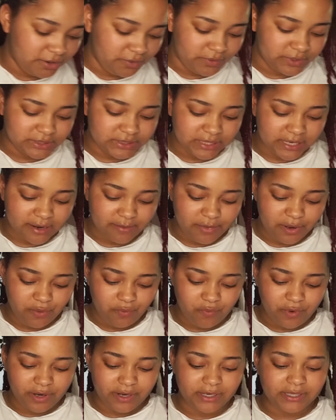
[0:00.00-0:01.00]
the ones that I've
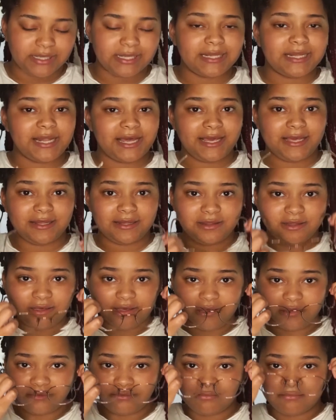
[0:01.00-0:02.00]
been wearing
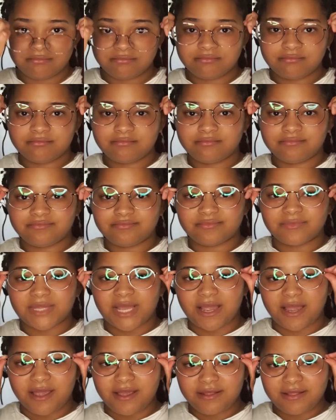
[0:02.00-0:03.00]
lately.
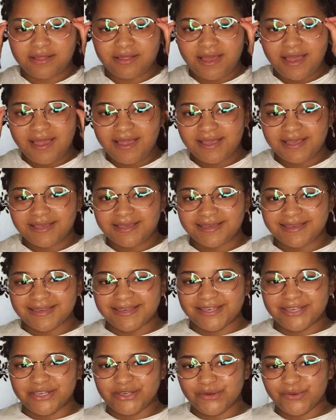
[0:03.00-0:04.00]
Ain't they
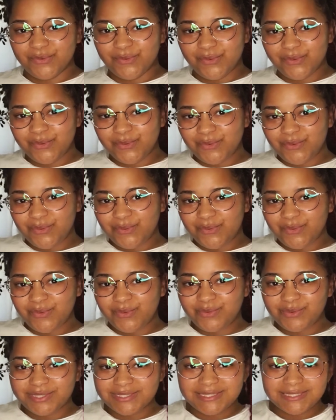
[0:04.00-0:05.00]
cute?
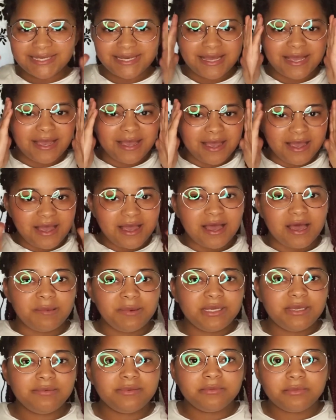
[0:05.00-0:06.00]
I'm
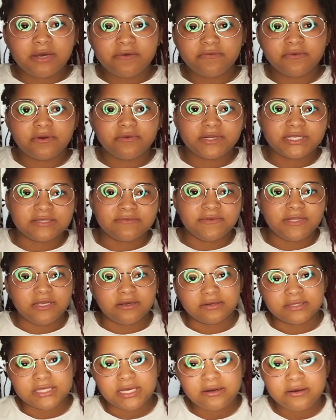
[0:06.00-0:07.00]
gonna keep them out for the rest of the
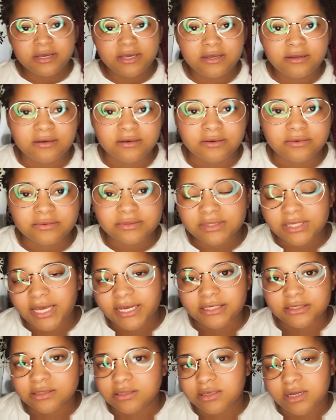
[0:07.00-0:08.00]
video. Is that okay? No, it's
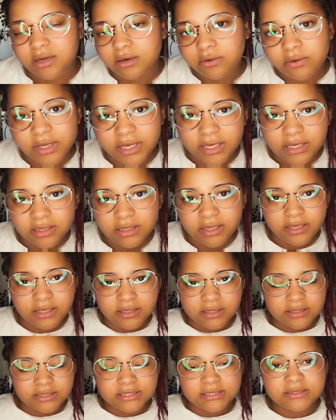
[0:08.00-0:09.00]
actually not okay.
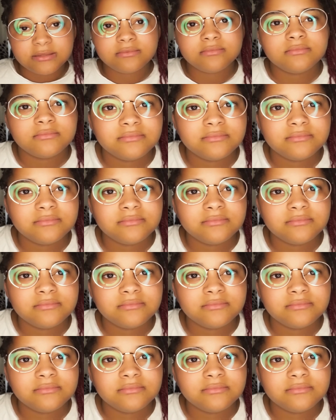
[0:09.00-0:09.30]
Like it's